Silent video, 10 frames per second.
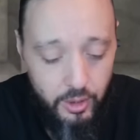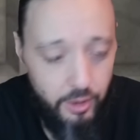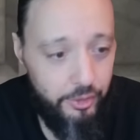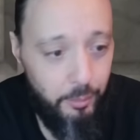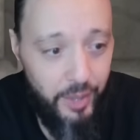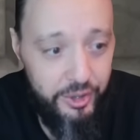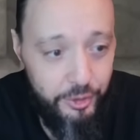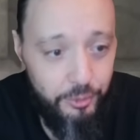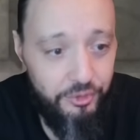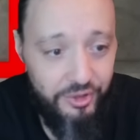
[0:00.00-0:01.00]
The
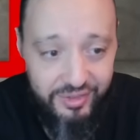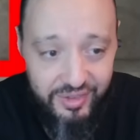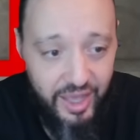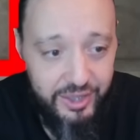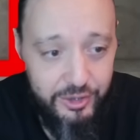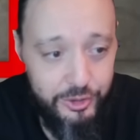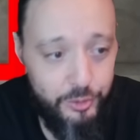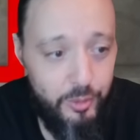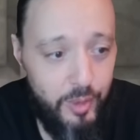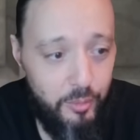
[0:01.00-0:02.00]
menus exactly as
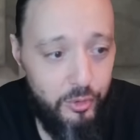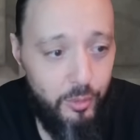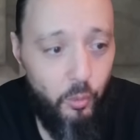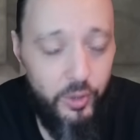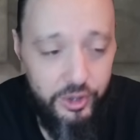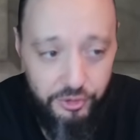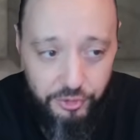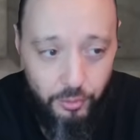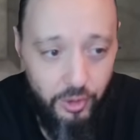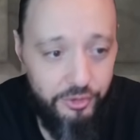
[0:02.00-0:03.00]
you remember them. We did
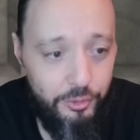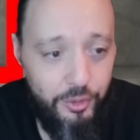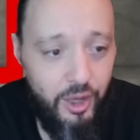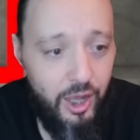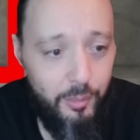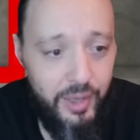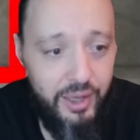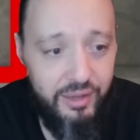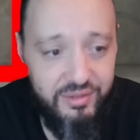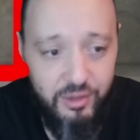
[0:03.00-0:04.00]
2-on-2
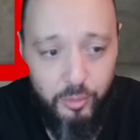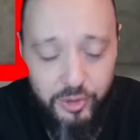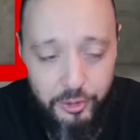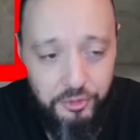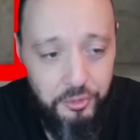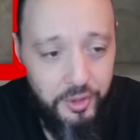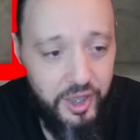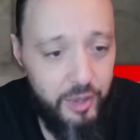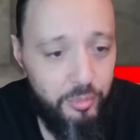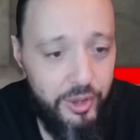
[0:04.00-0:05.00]
combat. I saw players doing
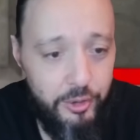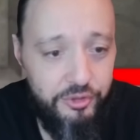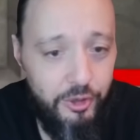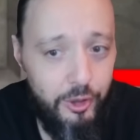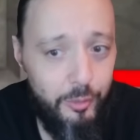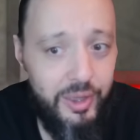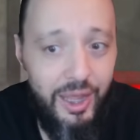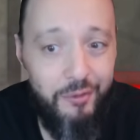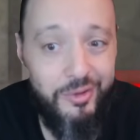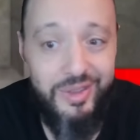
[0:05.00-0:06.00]
an 8-player tournament.
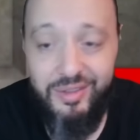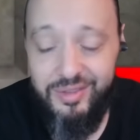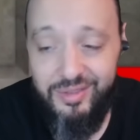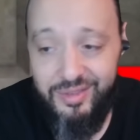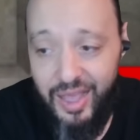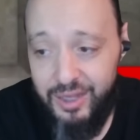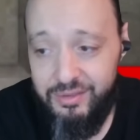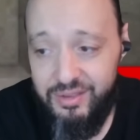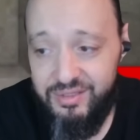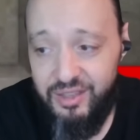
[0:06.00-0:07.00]
Everything is
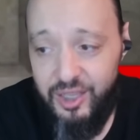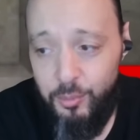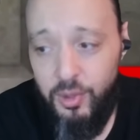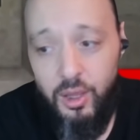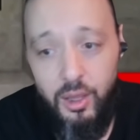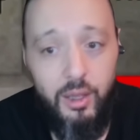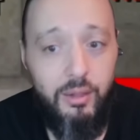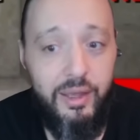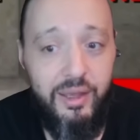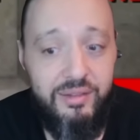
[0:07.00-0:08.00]
exactly the same.
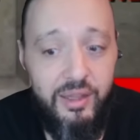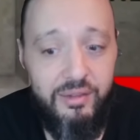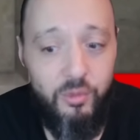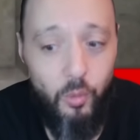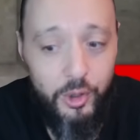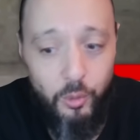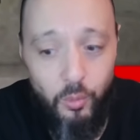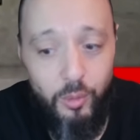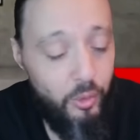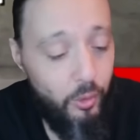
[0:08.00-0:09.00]
Like I said, it's a
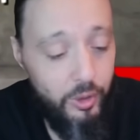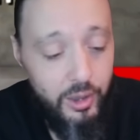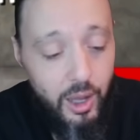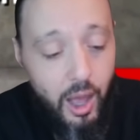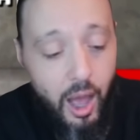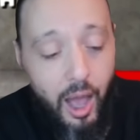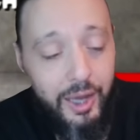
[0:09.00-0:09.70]
1-to-1 port. I